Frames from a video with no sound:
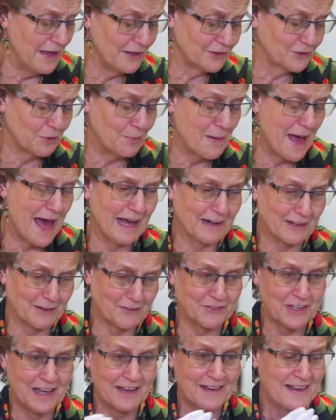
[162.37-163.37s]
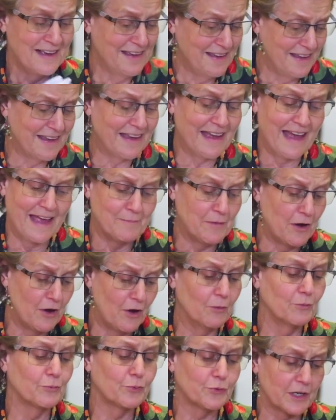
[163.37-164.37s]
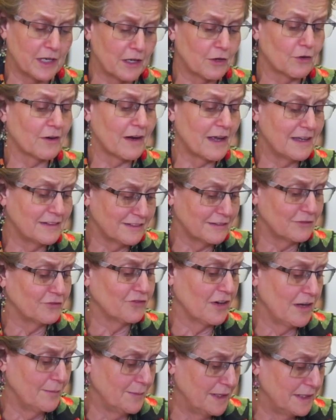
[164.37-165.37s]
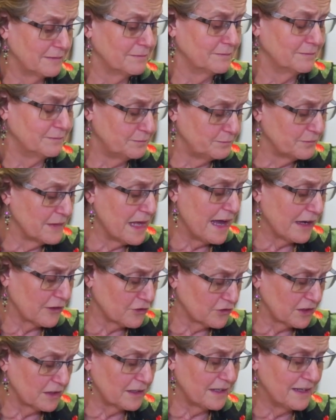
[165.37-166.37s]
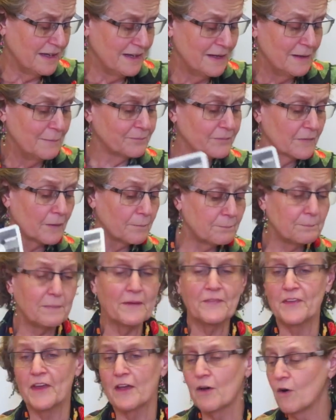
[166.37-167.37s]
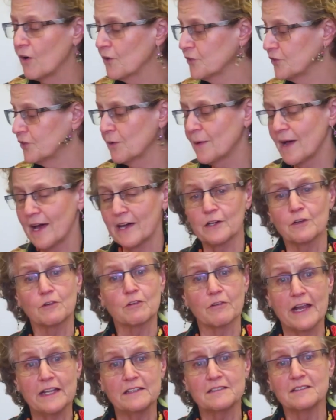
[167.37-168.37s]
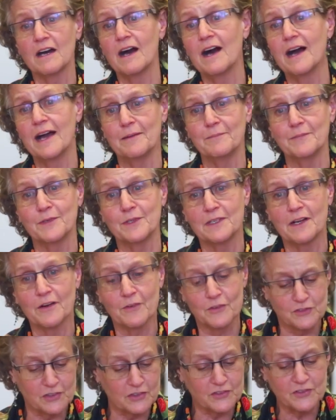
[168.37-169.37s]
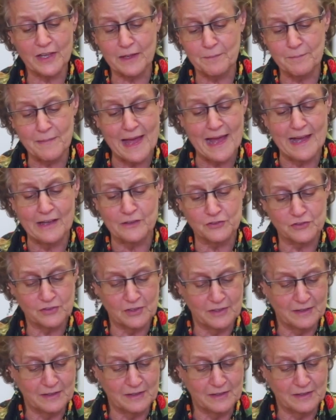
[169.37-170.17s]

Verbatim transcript: major battles. He came home pretty crazy from it, actually. But they also had a great time, you know, just like MASH.